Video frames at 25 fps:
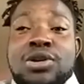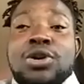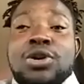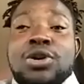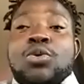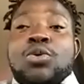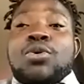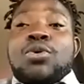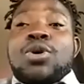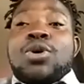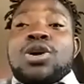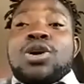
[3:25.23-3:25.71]

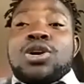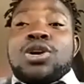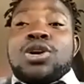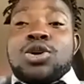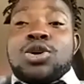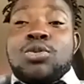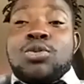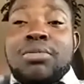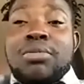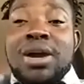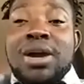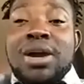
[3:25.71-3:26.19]

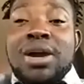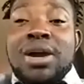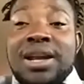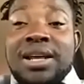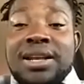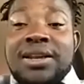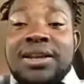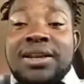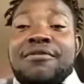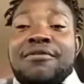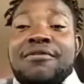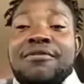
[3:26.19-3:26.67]
You're
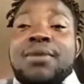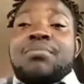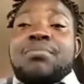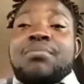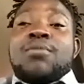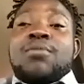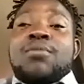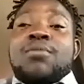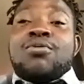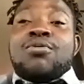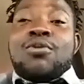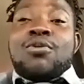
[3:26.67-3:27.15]
meeting
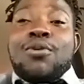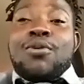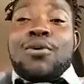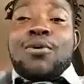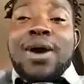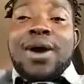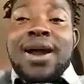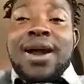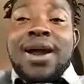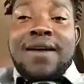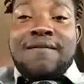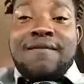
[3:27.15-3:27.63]
different
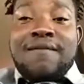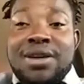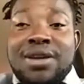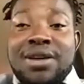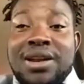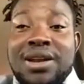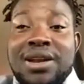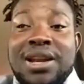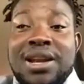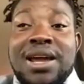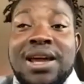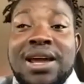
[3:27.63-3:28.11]
people
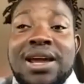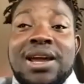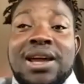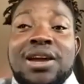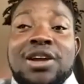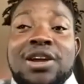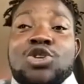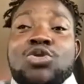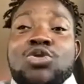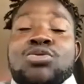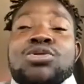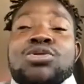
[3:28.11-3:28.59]
every day,
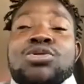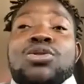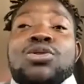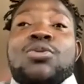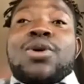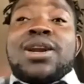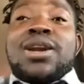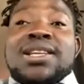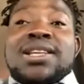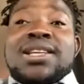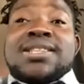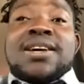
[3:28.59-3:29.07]

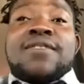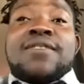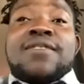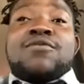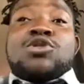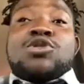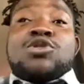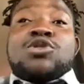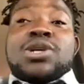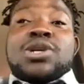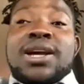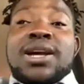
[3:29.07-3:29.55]
doing
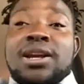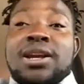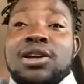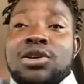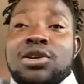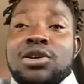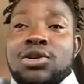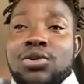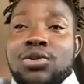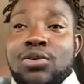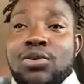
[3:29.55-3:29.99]
interviews and,